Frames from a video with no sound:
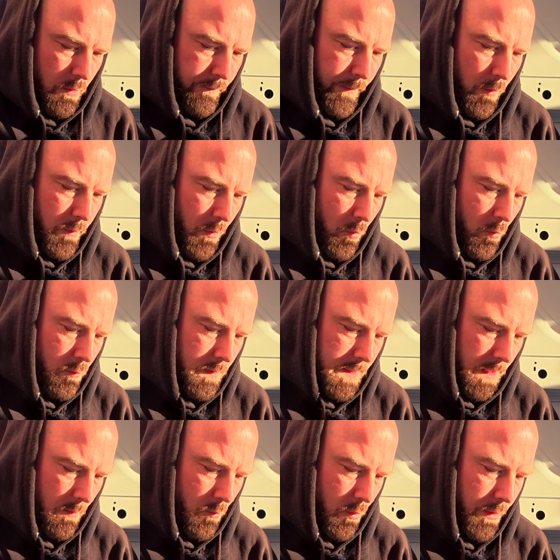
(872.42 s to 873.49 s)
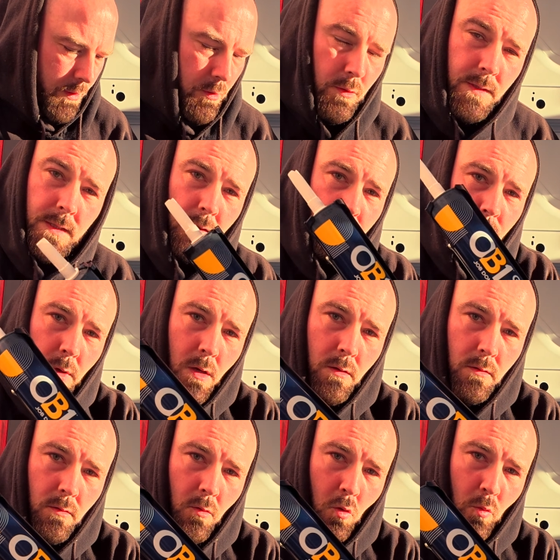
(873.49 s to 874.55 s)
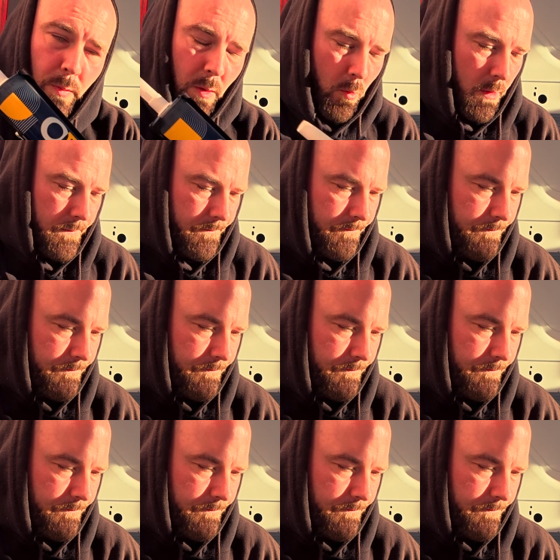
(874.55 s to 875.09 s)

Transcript: to fill the holes, I'm going to use some OB1.